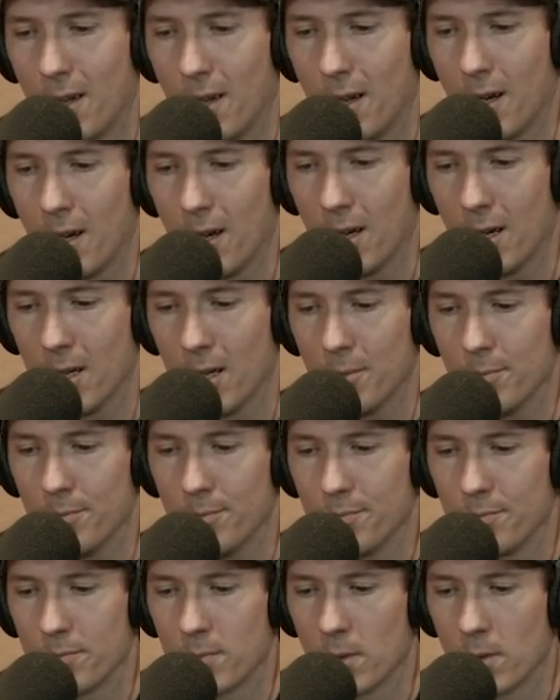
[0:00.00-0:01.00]
Yeah. Um,
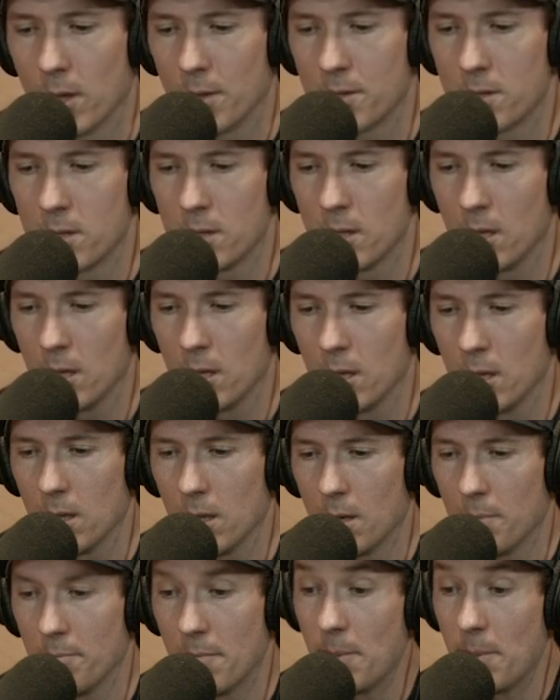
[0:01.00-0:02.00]
let's see.
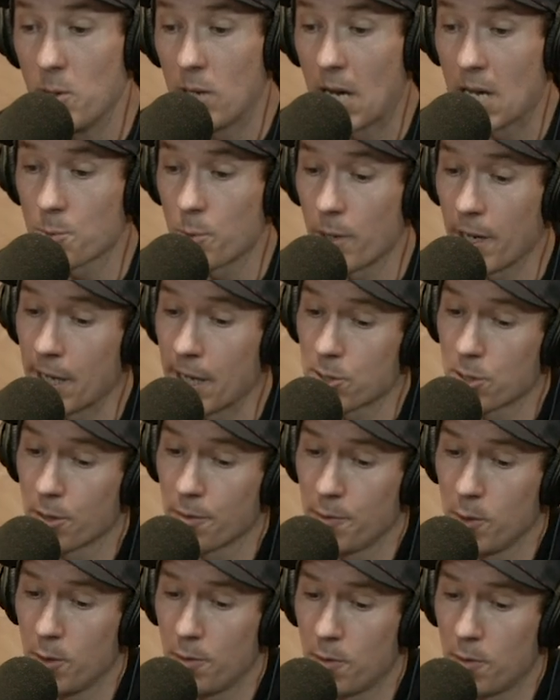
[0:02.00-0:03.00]
Maybe you guys want to answer a
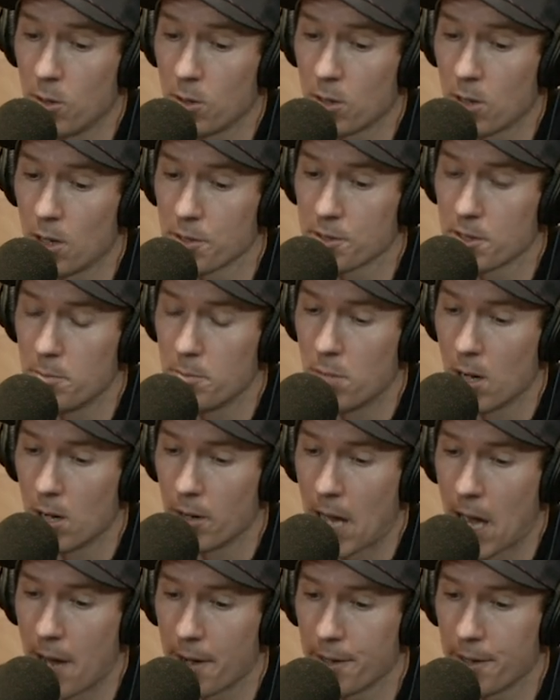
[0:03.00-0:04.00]
few phone calls, then
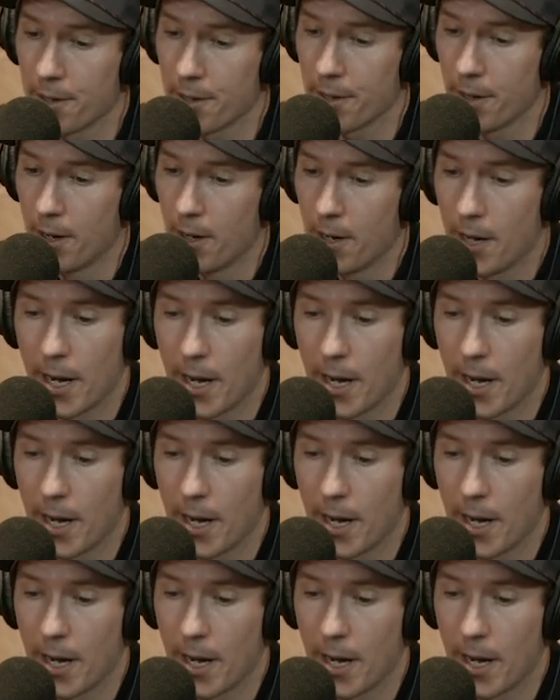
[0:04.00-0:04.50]
bone out of here.